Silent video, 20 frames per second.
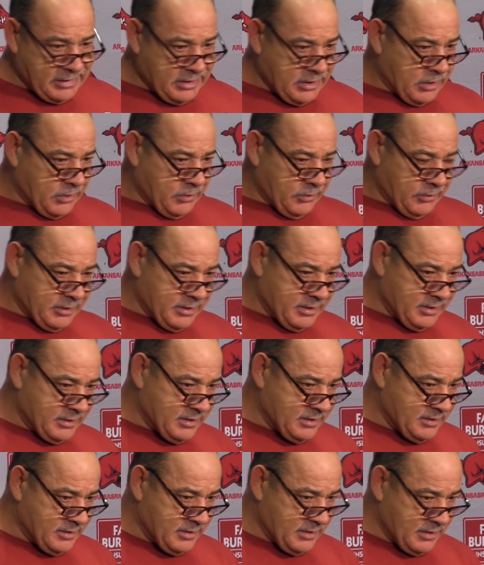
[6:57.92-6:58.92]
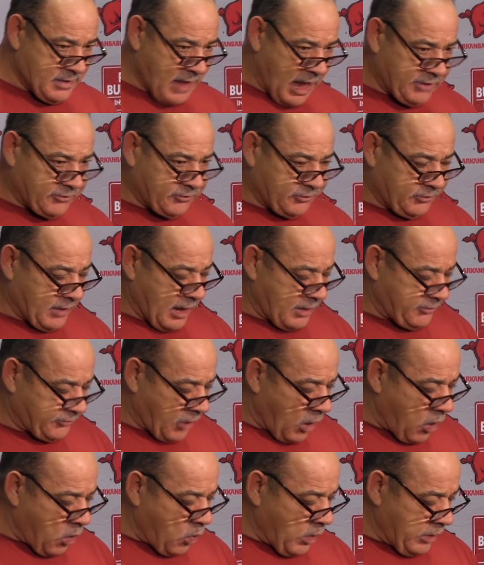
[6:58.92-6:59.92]
Well, that's
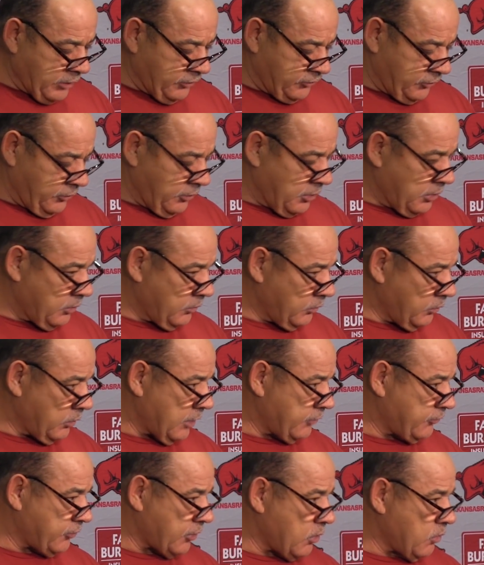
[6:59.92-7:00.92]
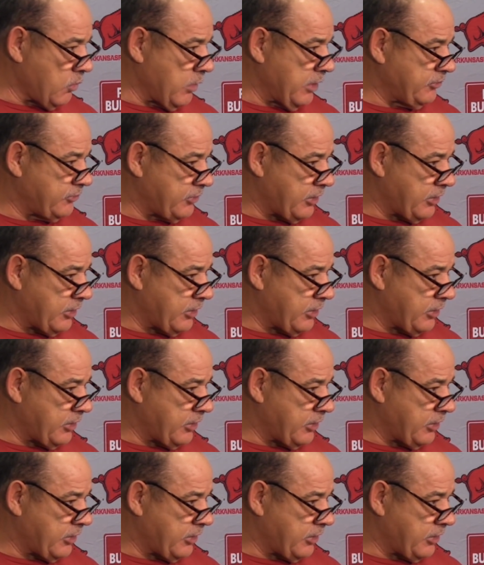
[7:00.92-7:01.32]
always that's always